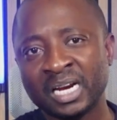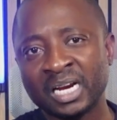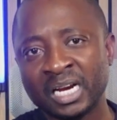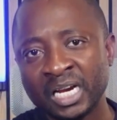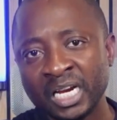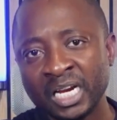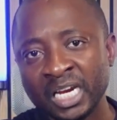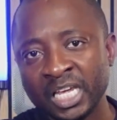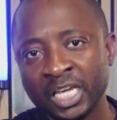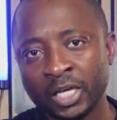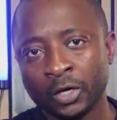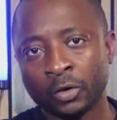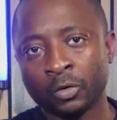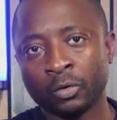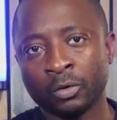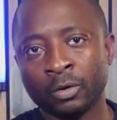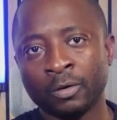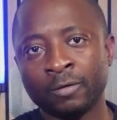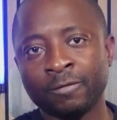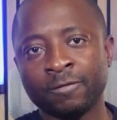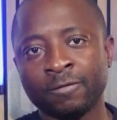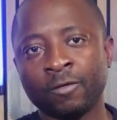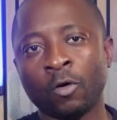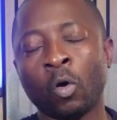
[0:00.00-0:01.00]

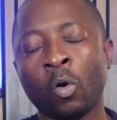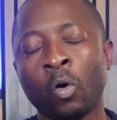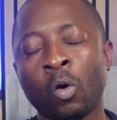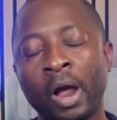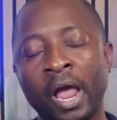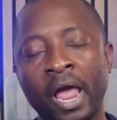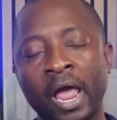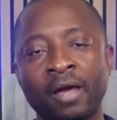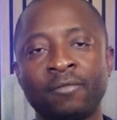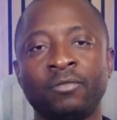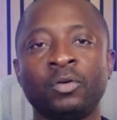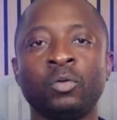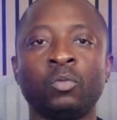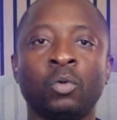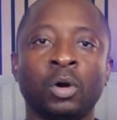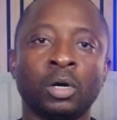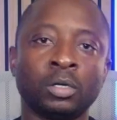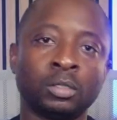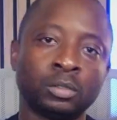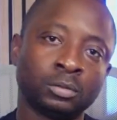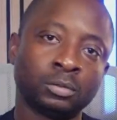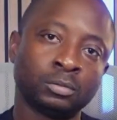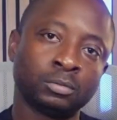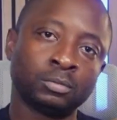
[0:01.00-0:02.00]
clear for everyone: